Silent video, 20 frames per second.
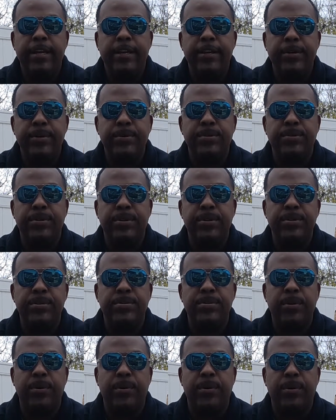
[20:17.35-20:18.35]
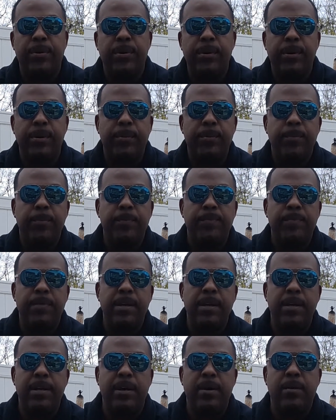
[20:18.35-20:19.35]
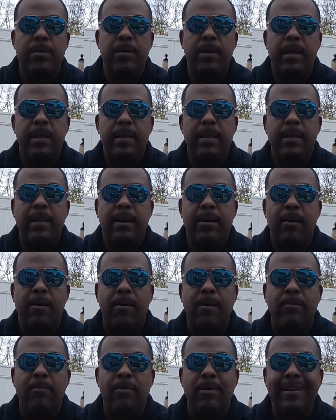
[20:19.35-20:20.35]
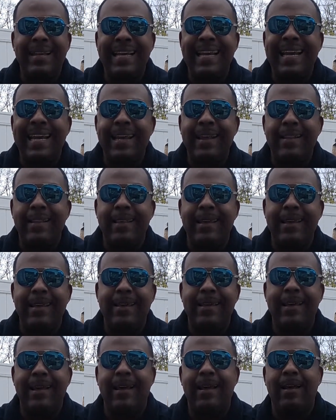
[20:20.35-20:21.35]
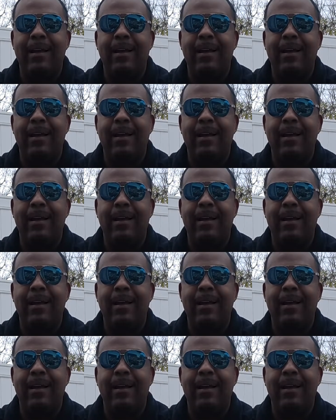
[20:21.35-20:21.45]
users, or that aren't really in the